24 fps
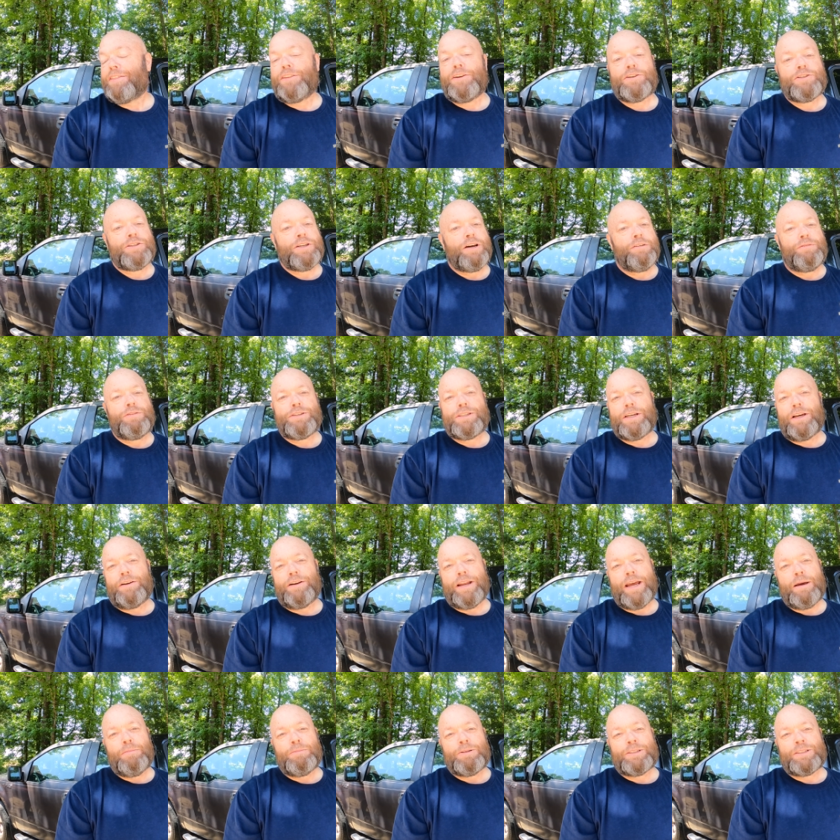There's none for sale
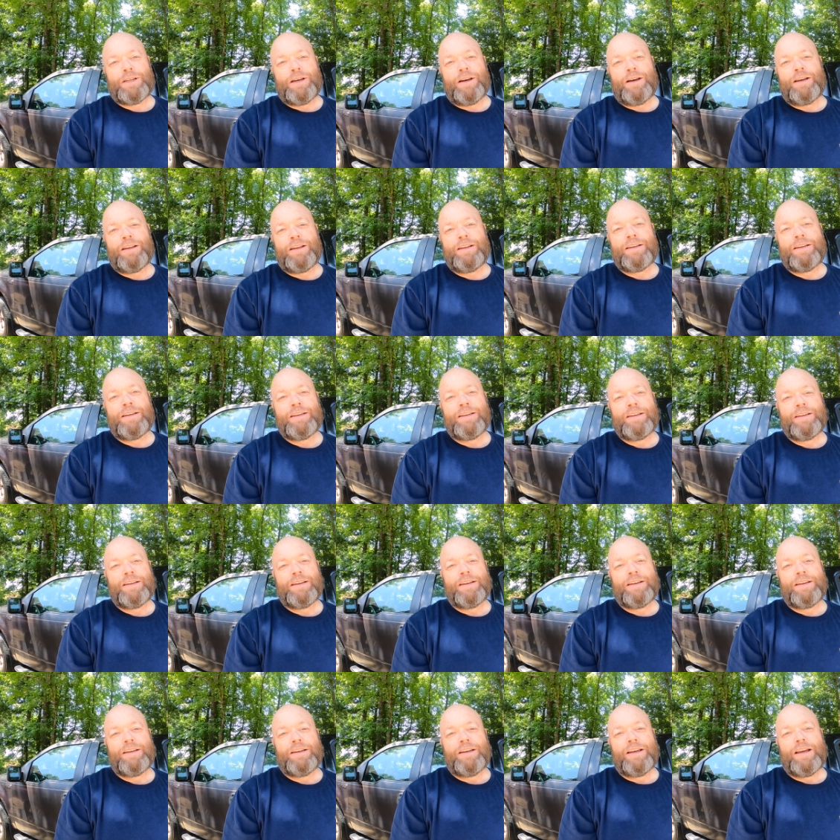on Amazon.
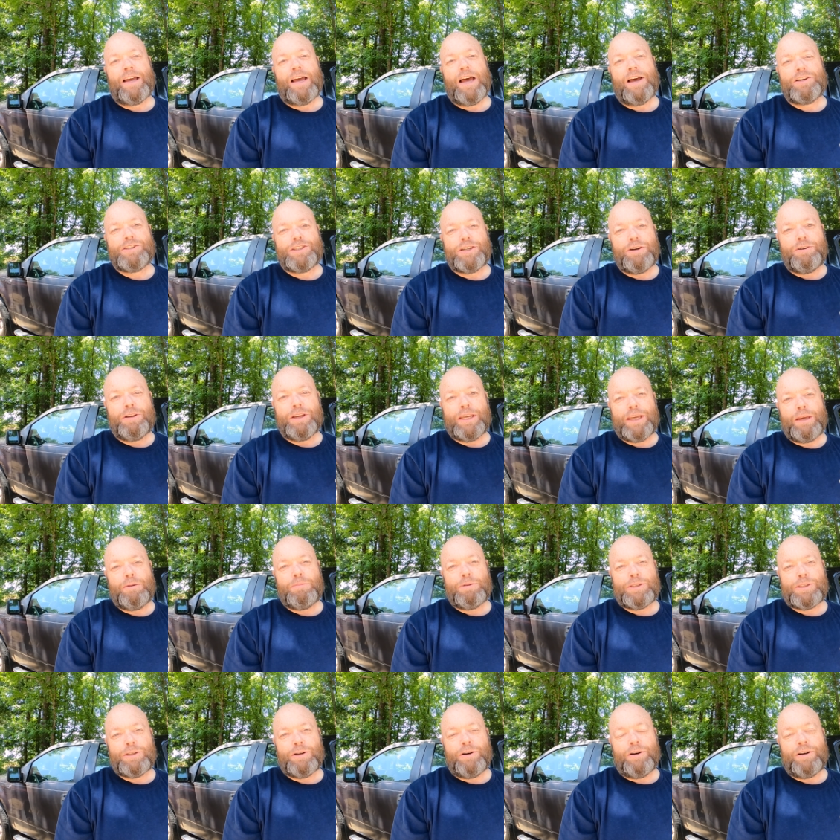I showed a
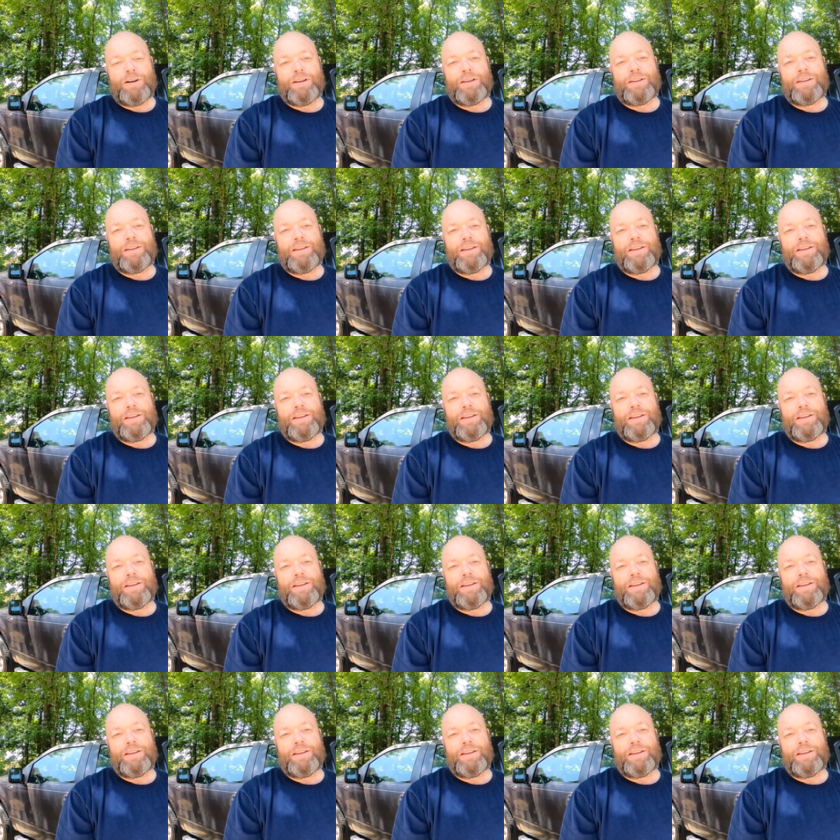Keepa chart.